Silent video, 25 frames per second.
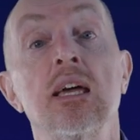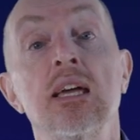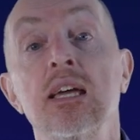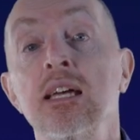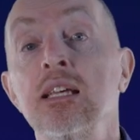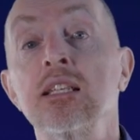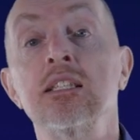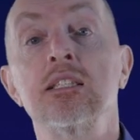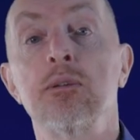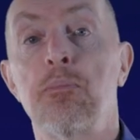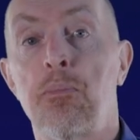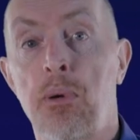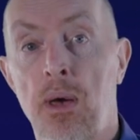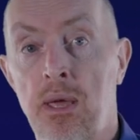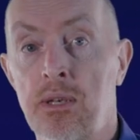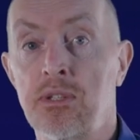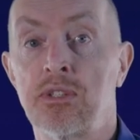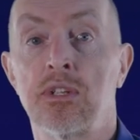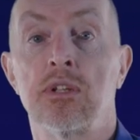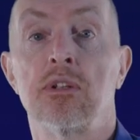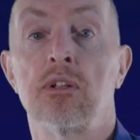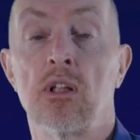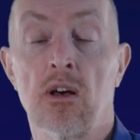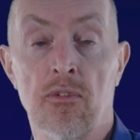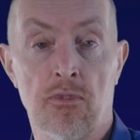
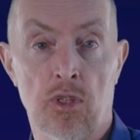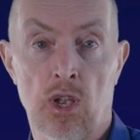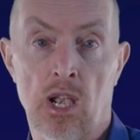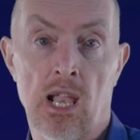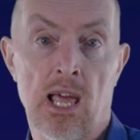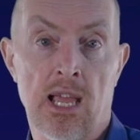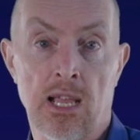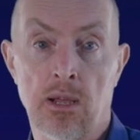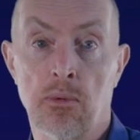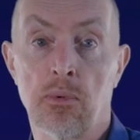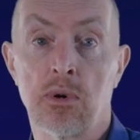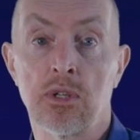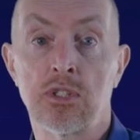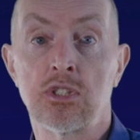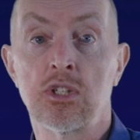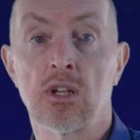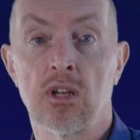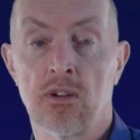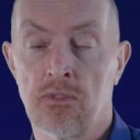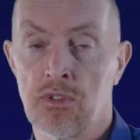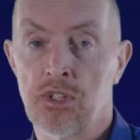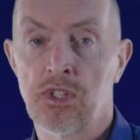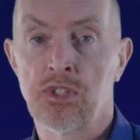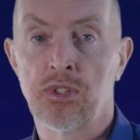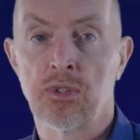independent of the language
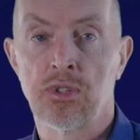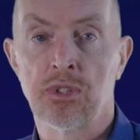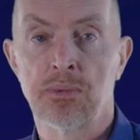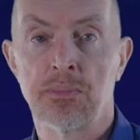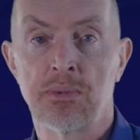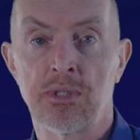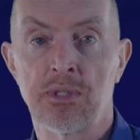of the source